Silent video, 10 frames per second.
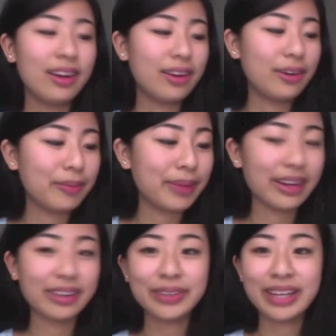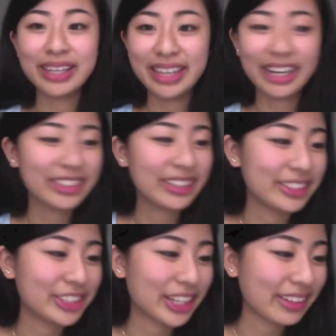Oh man, so I guess I actually need
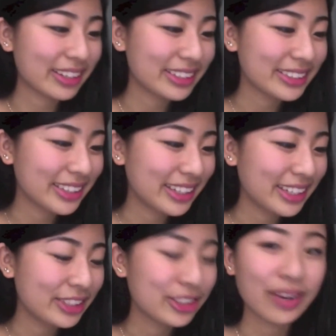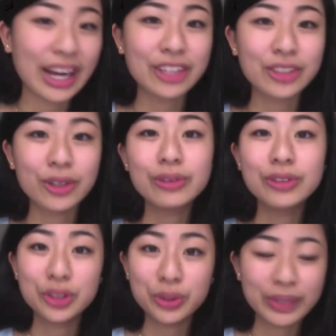to check this. So I
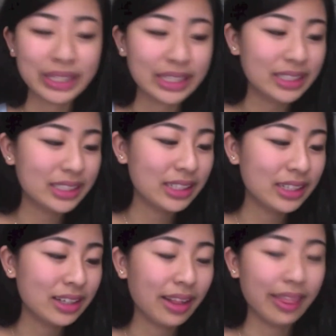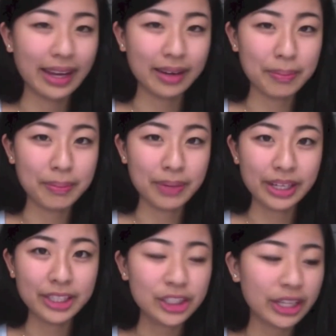don't tweet that
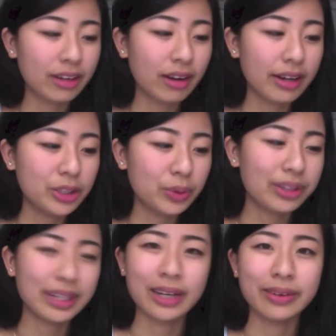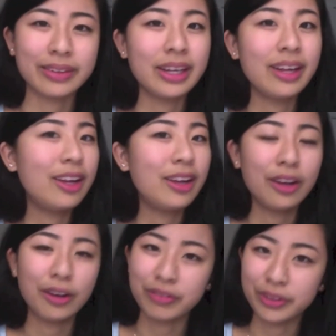much. I got a Twitter account
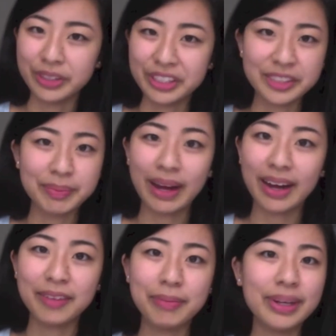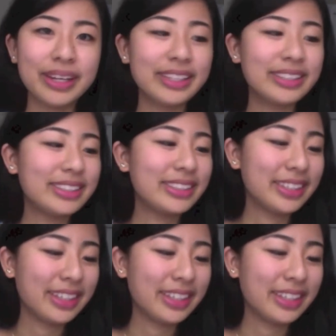a few years back, but